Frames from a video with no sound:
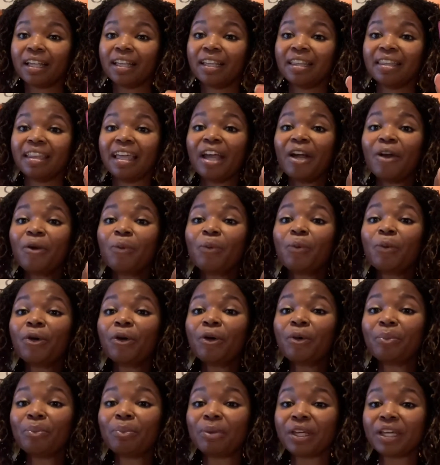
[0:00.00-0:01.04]
there
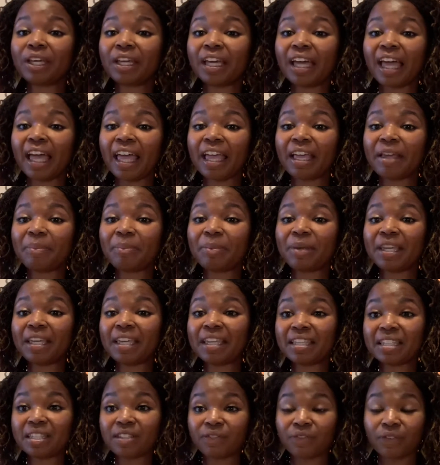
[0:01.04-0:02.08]
will be a
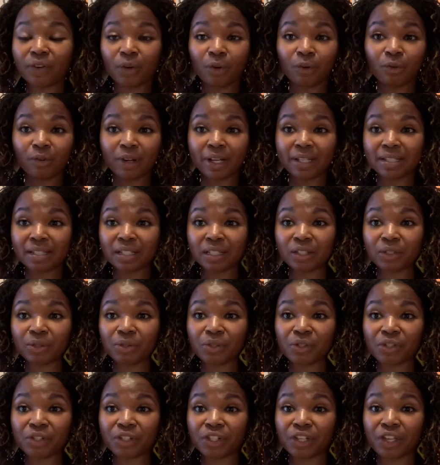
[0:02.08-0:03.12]
peaceful
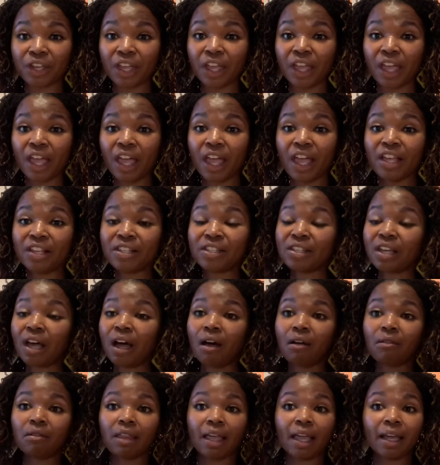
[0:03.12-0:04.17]
resolution.
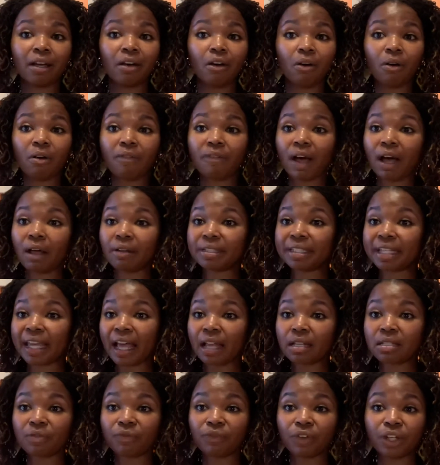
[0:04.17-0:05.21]
So let go of all
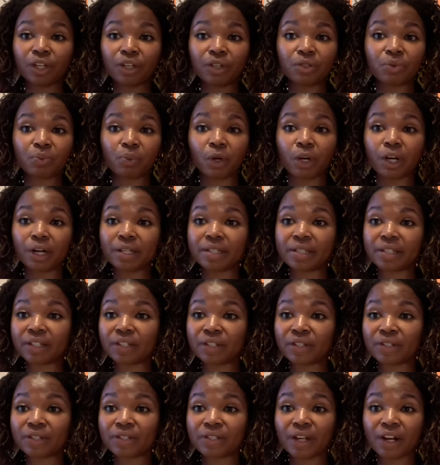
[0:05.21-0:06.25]
doubts, fears, worries, and
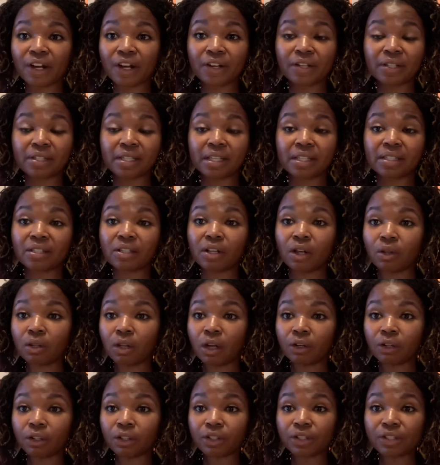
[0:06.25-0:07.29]
concerns that's no
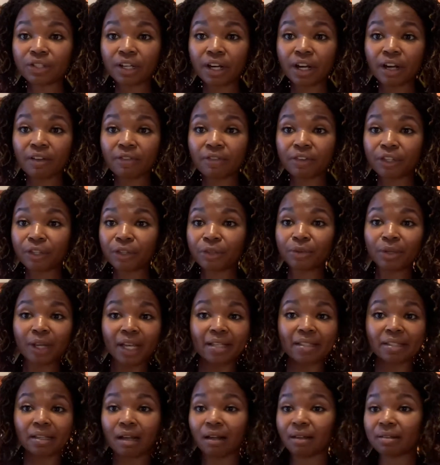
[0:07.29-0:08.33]
longer serving you,
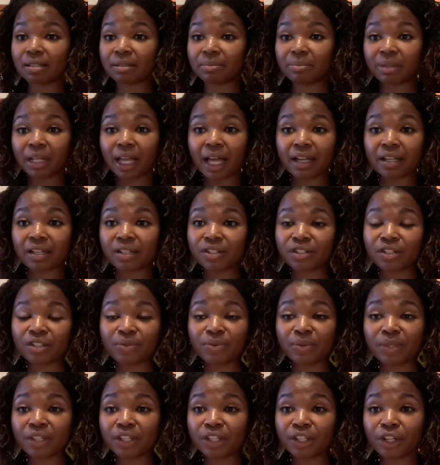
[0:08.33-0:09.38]
that's causing blockages
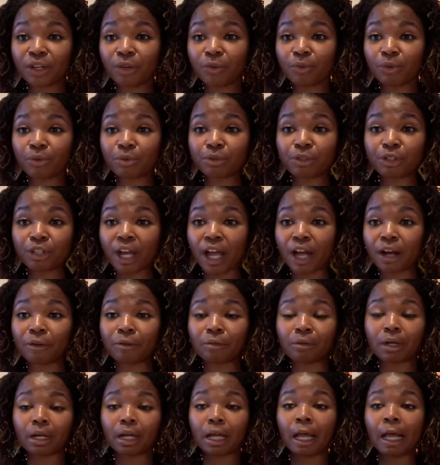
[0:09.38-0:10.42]
within your root
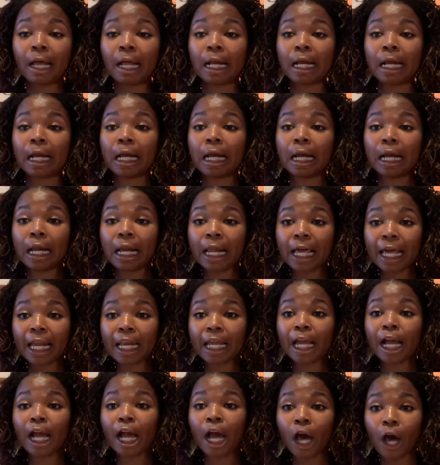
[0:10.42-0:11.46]
chakra. Let
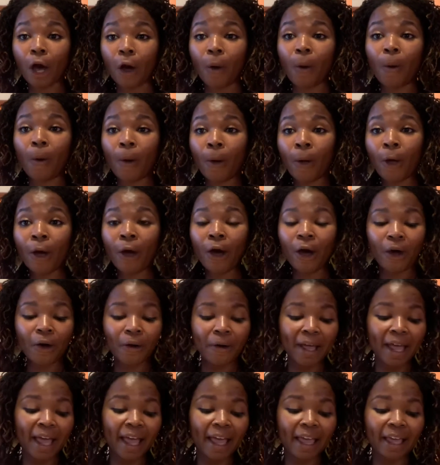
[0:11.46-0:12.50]
it go.
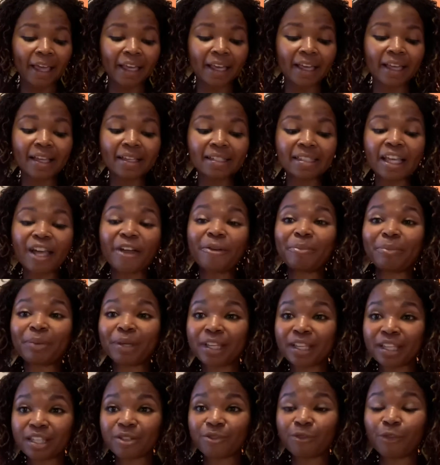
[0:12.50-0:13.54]
Okay, because a
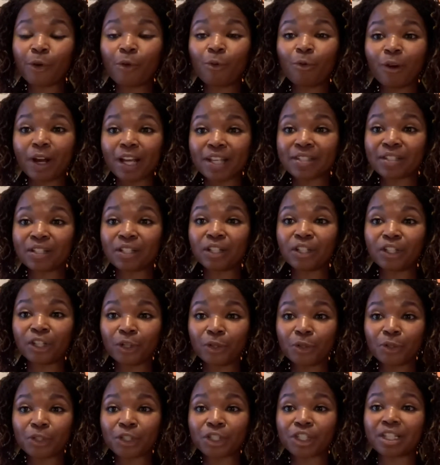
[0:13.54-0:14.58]
peaceful
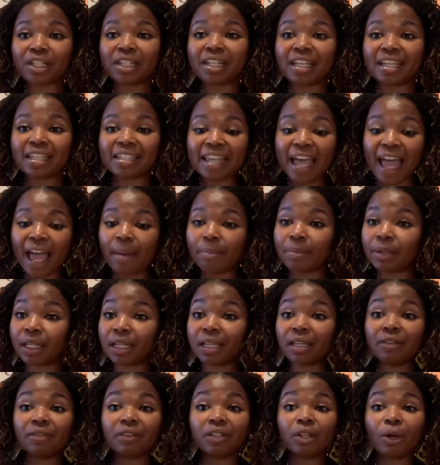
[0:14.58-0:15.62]
resolution is happening,
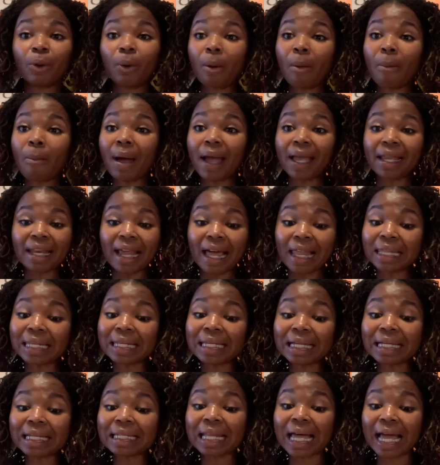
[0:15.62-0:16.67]
even though it might not
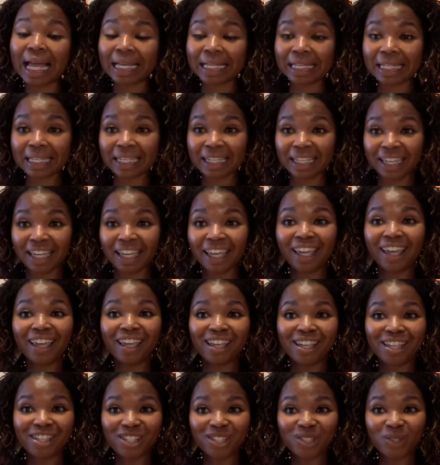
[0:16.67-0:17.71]
look like it,
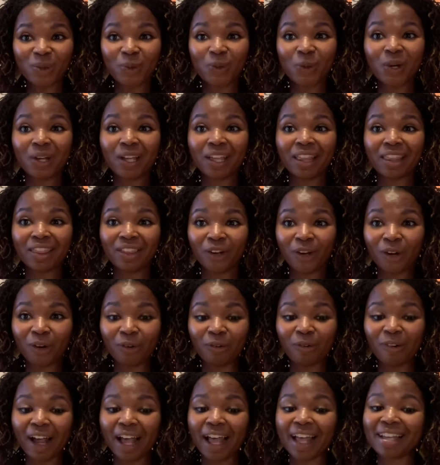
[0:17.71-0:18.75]
it's on the
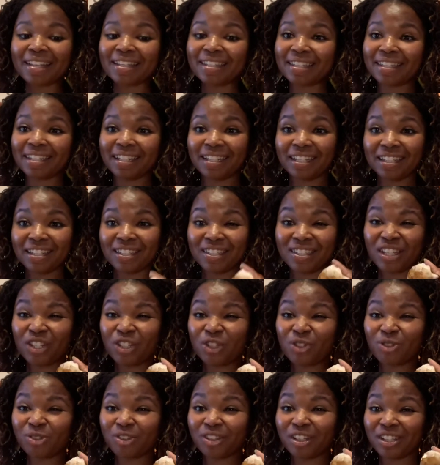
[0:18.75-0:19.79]
horizon. This
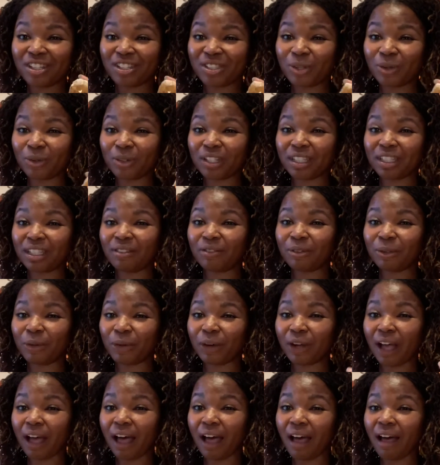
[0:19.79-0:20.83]
citrine is going to give you the
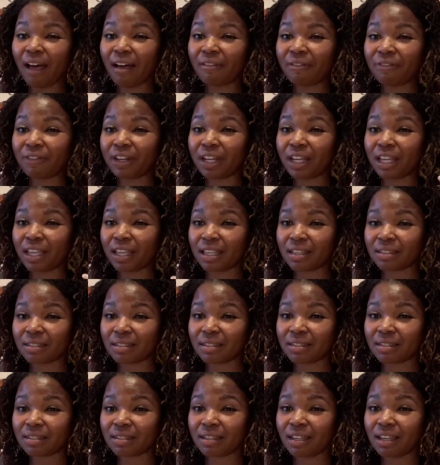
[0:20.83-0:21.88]

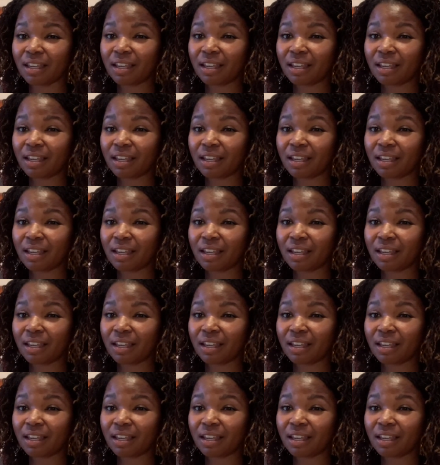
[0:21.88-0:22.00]
confidence